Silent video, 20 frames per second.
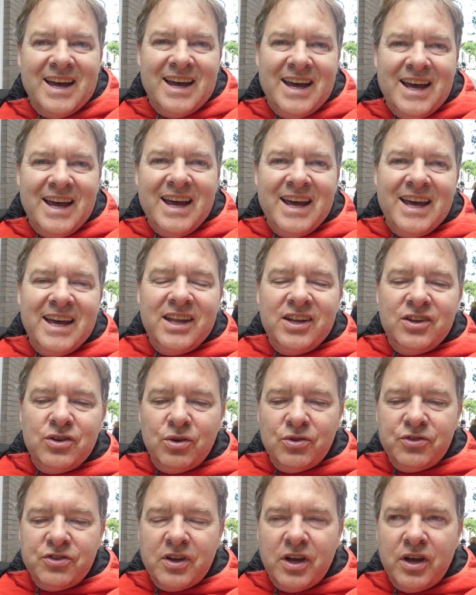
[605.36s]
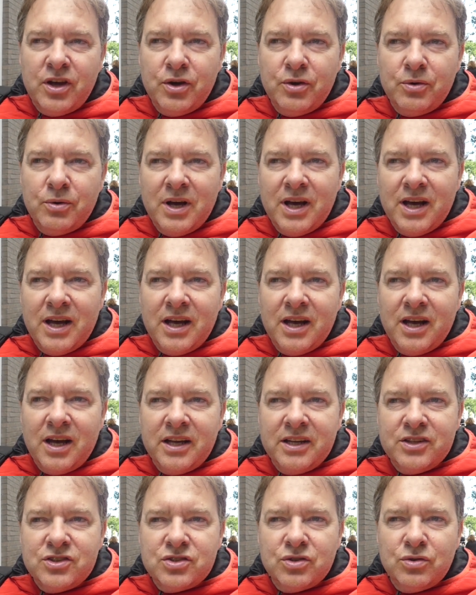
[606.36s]
And also,
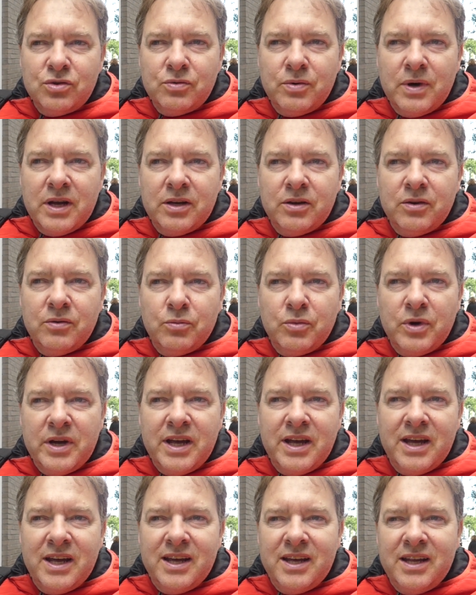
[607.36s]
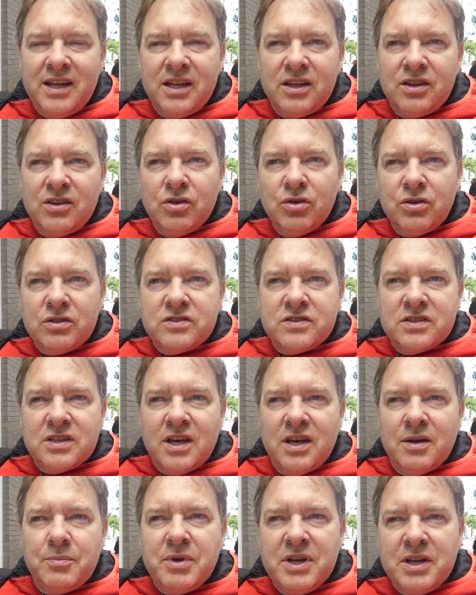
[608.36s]
I took one where it looked
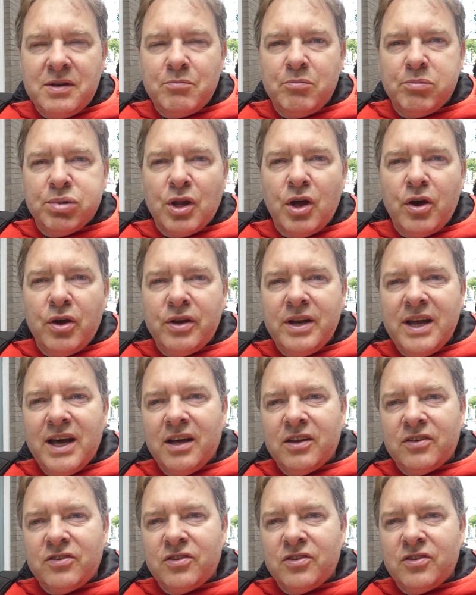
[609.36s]
a bit blown out,